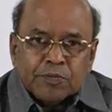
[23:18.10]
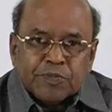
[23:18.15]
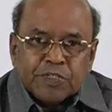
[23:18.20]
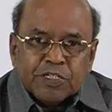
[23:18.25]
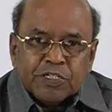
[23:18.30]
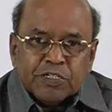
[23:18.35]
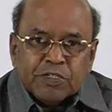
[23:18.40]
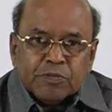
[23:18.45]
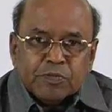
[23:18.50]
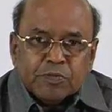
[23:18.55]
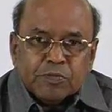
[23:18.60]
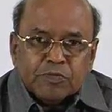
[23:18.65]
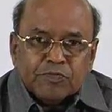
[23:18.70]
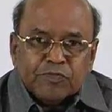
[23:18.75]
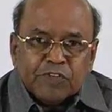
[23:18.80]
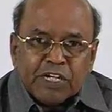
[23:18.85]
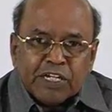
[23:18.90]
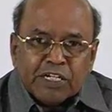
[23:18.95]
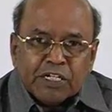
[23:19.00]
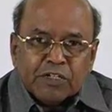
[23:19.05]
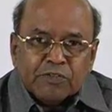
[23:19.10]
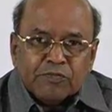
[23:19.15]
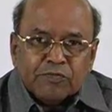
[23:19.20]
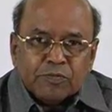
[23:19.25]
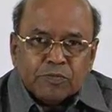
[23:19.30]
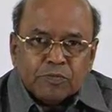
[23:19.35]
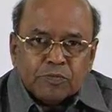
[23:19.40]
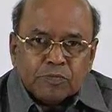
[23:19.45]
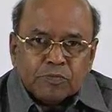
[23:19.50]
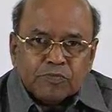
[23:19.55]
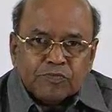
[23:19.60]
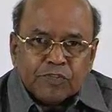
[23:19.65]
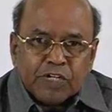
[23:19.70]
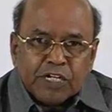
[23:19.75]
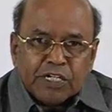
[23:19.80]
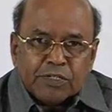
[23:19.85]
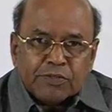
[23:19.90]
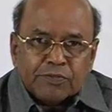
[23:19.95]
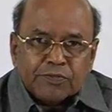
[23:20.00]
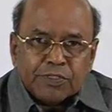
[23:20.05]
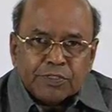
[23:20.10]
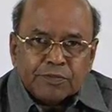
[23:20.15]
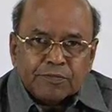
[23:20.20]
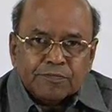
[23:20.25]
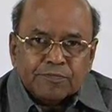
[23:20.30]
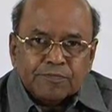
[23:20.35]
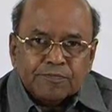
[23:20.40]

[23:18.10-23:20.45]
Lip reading: the final front view.